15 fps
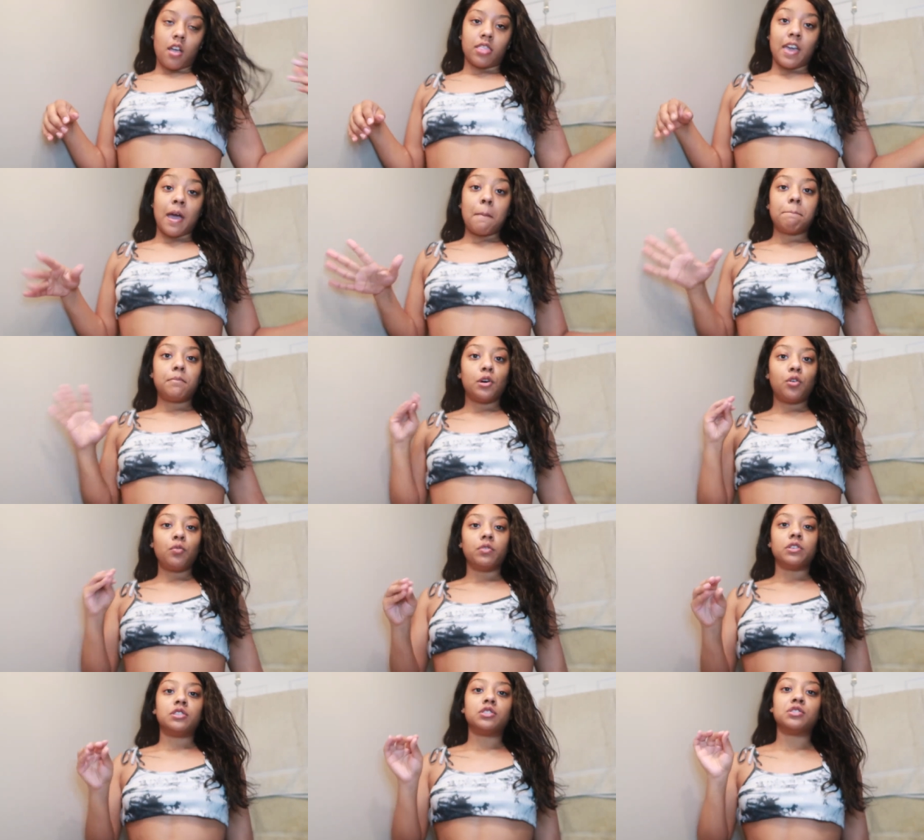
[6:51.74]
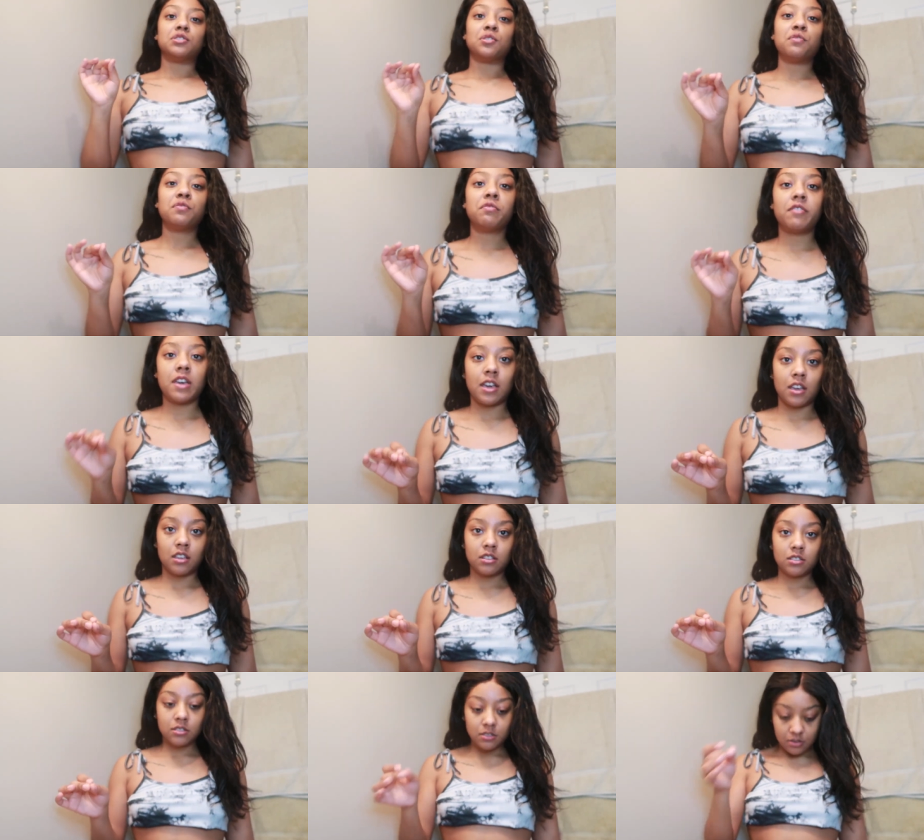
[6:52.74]
That boat was so
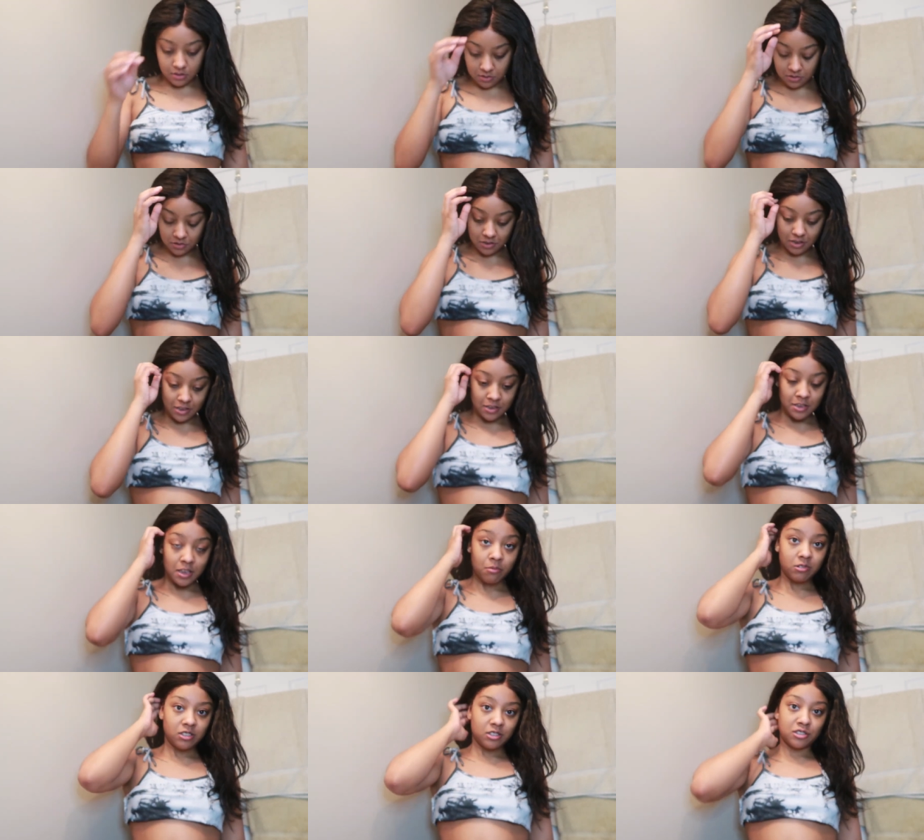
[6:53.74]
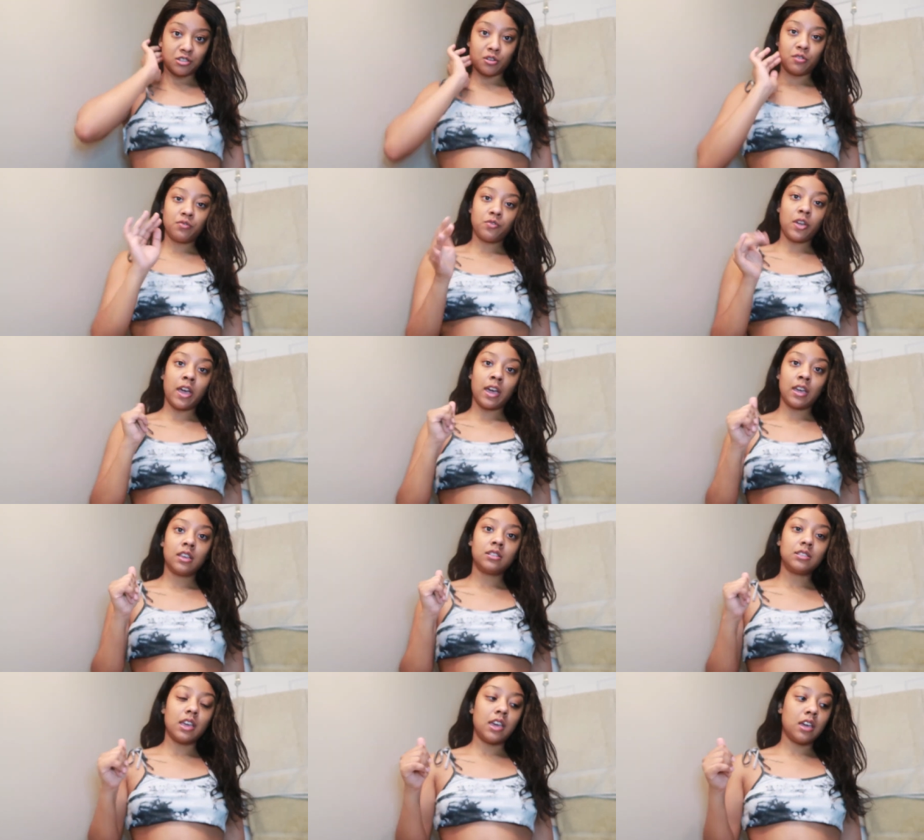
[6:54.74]
fast, okay? It was so
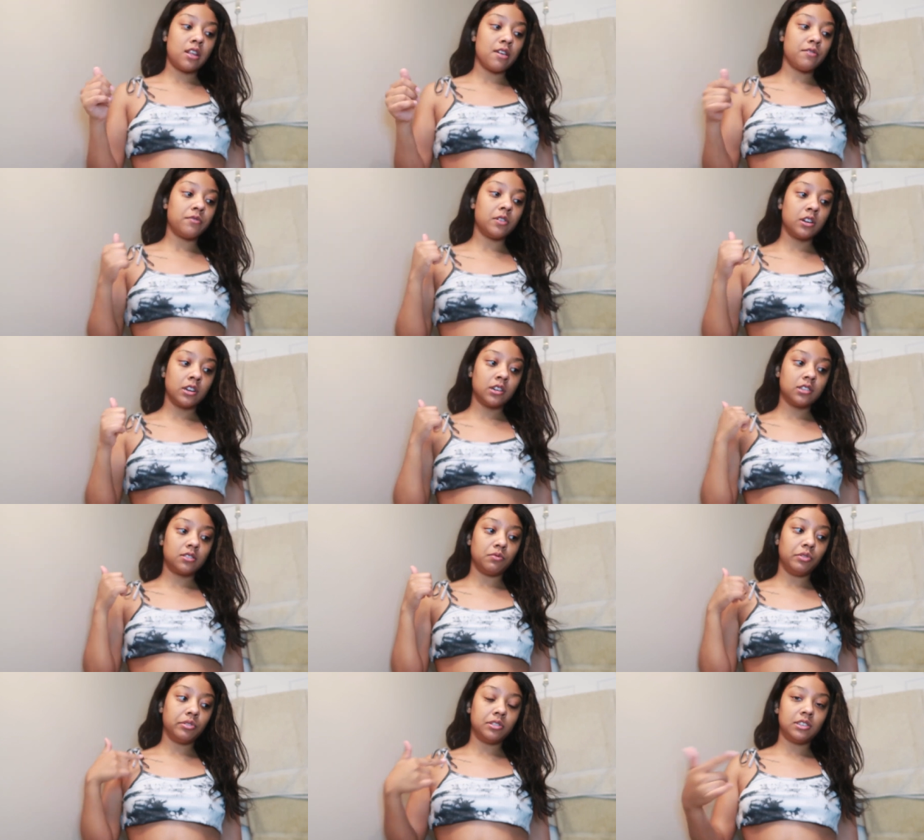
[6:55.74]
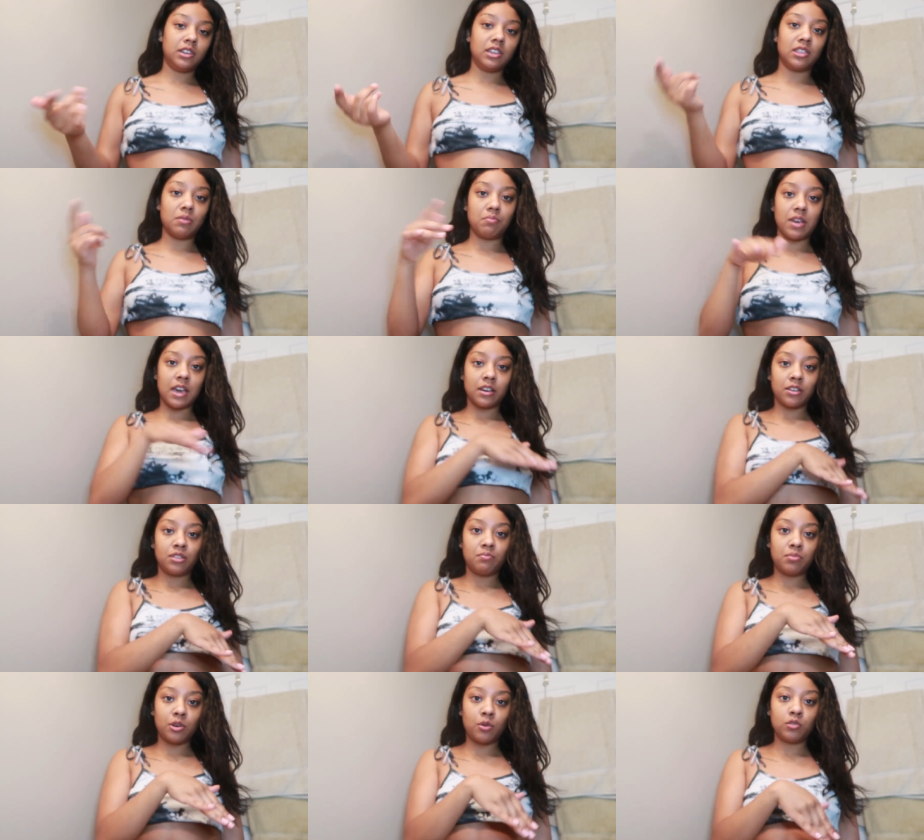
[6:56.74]
fast, and at first, we were sitting in the back of
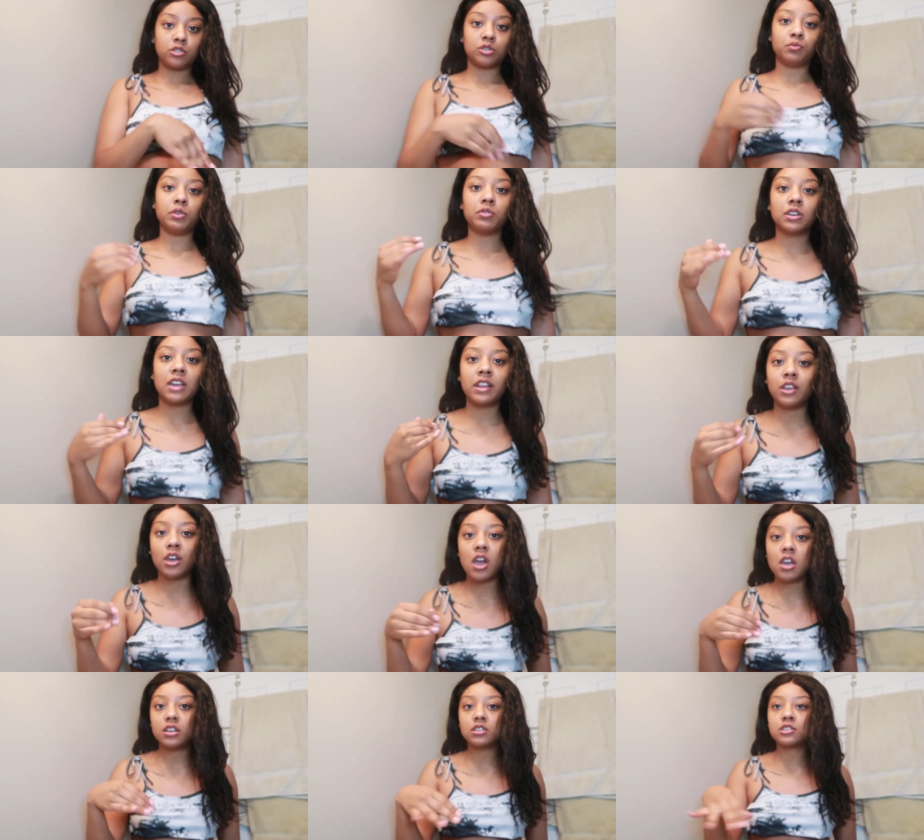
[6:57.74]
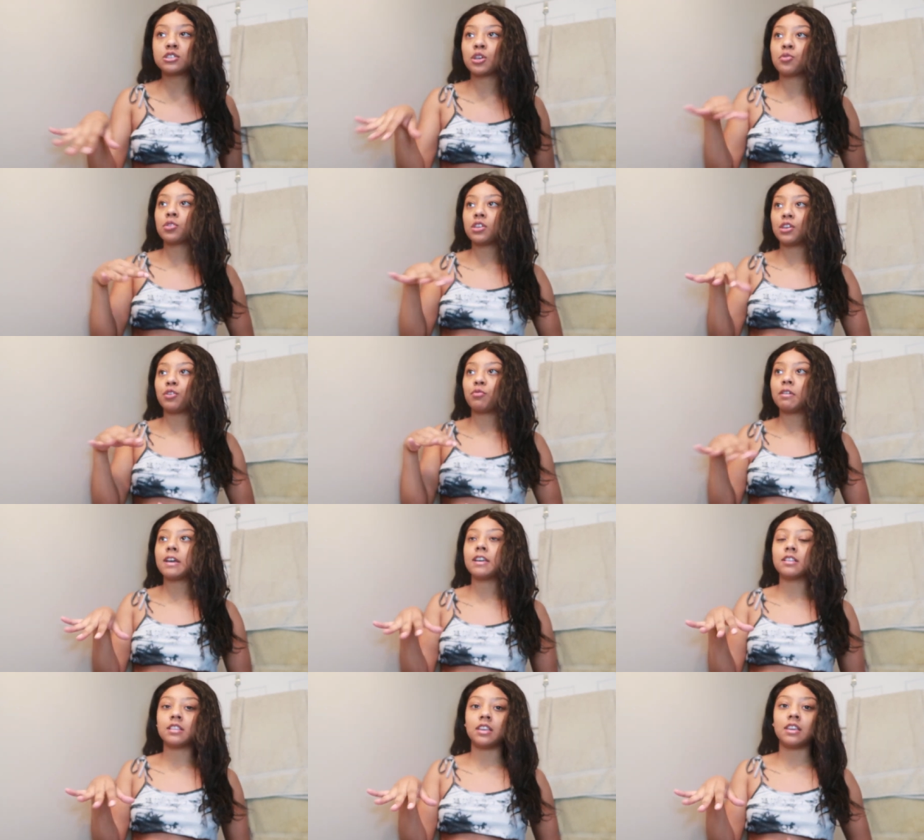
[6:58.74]
the boat, so we were getting soaking
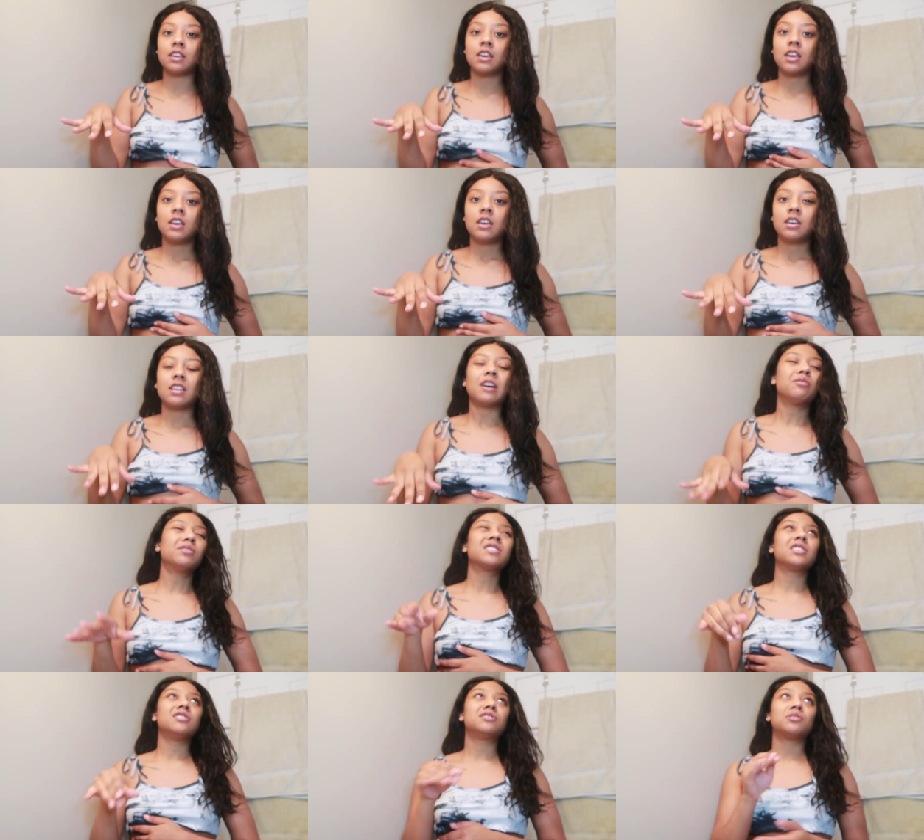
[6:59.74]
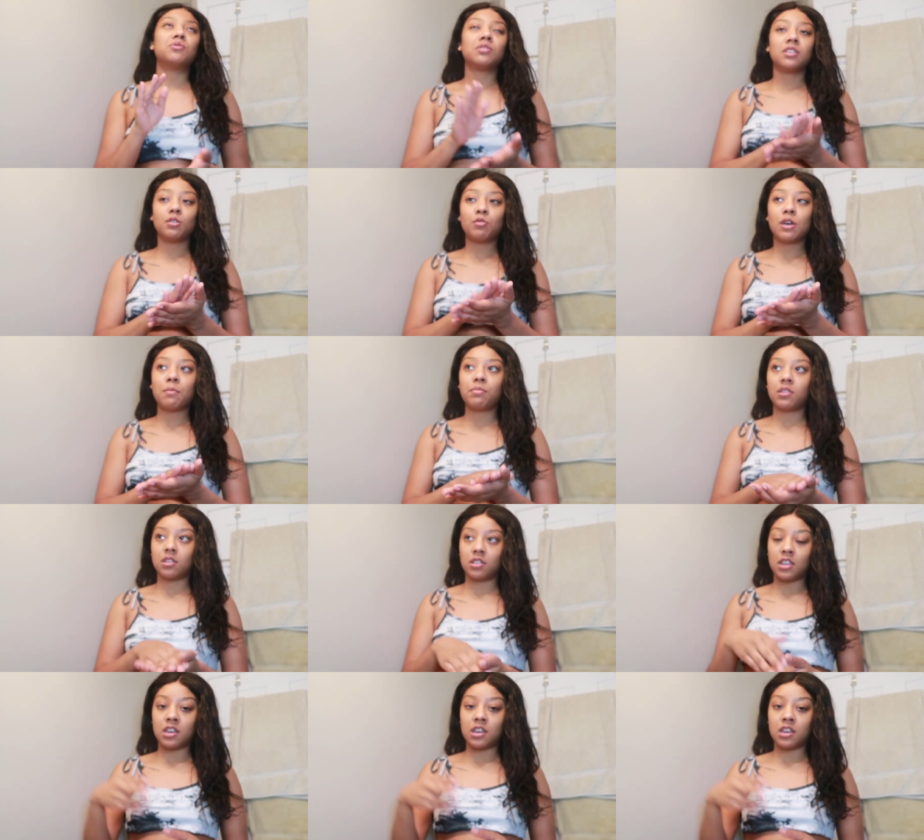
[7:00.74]
wet. Like, I don't wanna say soaking wet, but